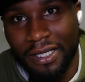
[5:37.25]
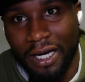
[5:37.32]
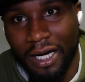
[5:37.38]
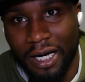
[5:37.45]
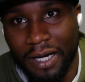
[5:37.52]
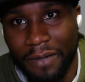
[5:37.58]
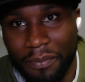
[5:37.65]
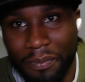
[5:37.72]

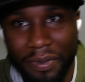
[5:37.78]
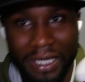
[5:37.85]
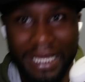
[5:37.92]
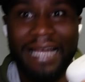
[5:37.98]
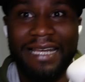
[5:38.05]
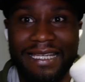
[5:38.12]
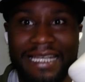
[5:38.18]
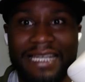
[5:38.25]
But
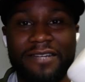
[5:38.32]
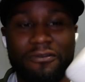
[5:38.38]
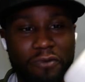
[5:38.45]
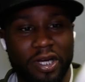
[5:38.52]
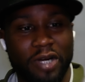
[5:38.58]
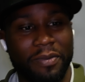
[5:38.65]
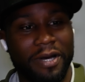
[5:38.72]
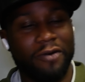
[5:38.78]
I did
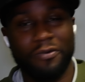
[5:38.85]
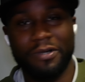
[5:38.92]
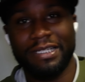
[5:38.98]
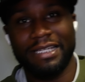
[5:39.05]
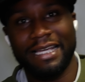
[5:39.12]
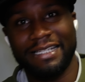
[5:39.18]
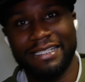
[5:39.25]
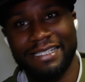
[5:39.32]
run them out one
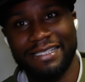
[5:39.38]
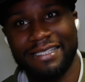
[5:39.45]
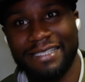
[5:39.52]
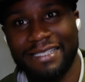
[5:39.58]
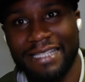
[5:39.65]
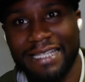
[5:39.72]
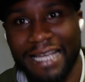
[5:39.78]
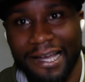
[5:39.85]
day just to
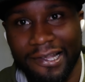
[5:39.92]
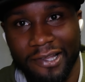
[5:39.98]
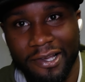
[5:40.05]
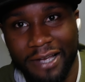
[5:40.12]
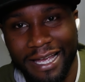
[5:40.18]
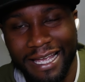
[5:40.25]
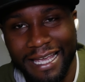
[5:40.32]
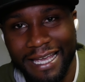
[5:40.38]
see how
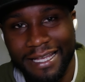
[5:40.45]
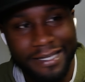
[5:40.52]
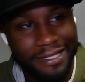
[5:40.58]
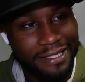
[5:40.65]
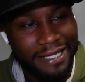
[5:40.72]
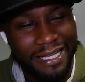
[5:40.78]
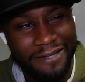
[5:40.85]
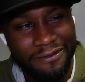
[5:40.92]
long I had,
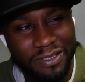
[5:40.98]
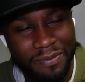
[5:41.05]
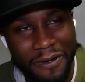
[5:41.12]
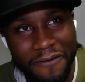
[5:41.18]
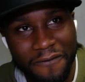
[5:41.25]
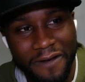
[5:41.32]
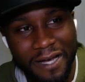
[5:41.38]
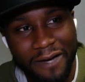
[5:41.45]
and it was
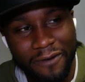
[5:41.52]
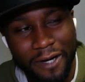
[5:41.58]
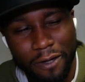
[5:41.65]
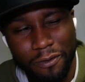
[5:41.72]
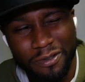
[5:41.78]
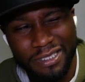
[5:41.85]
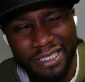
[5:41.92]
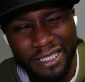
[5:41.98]
about 5
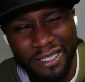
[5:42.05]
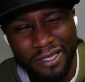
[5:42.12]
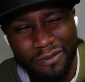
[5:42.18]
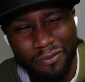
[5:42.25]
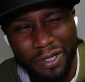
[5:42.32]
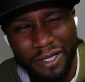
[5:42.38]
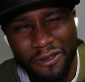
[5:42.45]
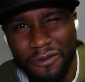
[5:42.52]
hours and
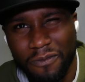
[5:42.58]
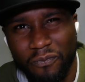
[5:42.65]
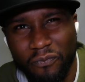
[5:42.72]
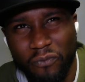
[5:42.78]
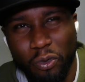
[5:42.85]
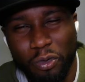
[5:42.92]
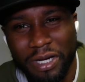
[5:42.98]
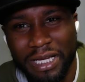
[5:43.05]

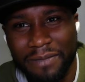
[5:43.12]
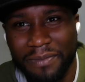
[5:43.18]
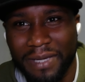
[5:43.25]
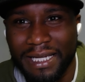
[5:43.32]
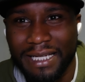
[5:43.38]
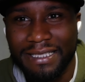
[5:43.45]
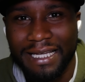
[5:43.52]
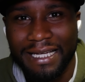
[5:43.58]
40
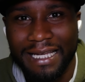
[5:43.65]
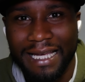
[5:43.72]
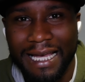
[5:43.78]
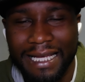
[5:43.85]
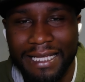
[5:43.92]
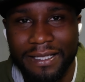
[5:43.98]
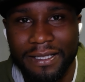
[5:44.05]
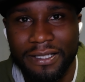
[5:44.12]
minutes I
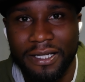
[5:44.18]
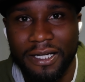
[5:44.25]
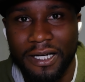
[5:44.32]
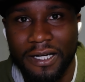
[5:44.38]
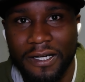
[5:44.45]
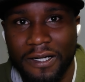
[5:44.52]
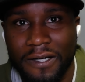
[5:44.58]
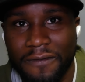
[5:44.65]
got
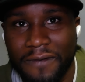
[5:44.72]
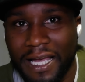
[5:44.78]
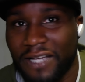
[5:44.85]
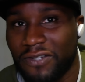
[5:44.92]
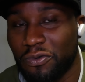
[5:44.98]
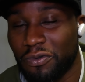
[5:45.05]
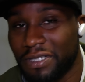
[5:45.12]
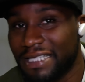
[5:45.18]
of
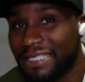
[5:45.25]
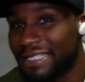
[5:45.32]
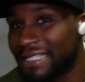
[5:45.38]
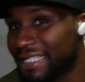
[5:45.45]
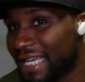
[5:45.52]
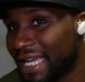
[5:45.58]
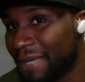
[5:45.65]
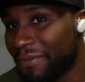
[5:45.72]
actual listening
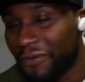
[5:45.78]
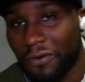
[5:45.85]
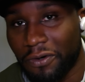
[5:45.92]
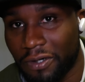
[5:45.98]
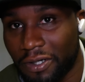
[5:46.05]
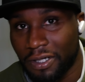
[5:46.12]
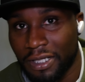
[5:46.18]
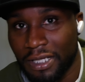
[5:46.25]
time
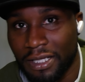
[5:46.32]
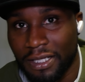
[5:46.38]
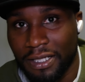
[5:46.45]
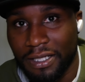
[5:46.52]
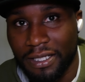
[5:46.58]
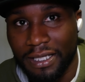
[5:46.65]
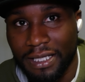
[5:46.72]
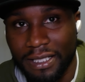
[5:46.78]
before,
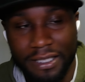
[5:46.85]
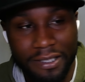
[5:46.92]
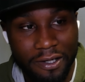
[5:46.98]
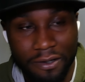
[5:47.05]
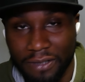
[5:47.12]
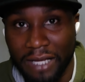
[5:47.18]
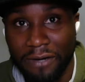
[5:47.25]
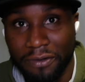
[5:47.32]

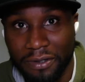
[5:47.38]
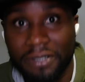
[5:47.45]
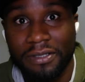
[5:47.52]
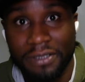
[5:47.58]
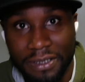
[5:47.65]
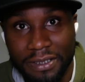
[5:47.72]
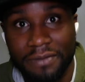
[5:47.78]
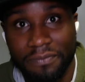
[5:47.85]

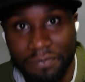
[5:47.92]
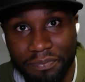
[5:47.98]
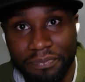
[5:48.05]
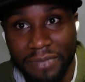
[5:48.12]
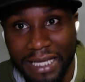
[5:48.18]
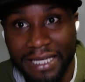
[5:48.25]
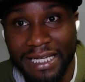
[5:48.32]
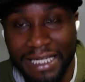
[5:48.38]

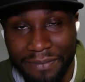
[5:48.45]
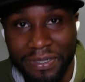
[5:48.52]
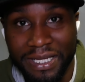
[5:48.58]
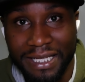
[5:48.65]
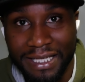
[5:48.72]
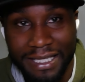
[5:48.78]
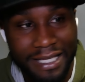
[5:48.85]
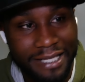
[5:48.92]
they need to be
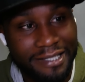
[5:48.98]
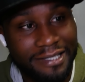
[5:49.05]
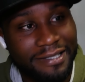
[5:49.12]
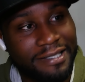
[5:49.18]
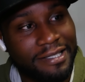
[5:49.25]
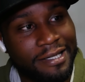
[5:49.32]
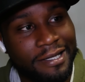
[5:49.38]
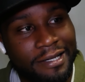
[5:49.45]
in the case.
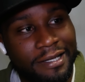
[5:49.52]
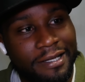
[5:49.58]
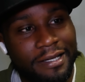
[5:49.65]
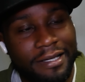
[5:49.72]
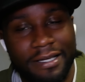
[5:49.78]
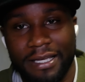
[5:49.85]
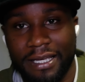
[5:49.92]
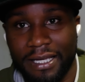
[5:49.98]

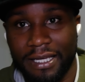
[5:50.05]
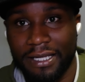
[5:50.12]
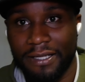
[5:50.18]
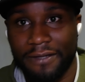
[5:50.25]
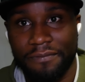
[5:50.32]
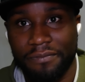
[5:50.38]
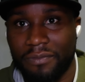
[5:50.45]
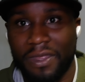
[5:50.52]

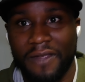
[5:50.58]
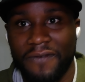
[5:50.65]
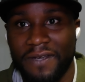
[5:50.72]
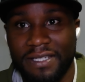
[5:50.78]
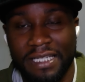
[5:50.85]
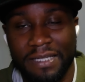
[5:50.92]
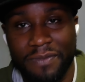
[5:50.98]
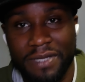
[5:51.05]
And
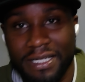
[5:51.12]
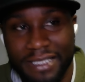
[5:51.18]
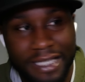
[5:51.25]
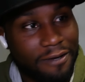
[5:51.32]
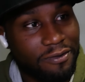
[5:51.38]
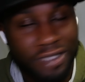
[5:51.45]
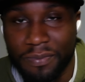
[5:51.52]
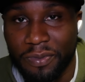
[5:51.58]
15 minutes, I
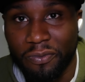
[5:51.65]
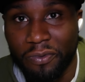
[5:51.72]
was up and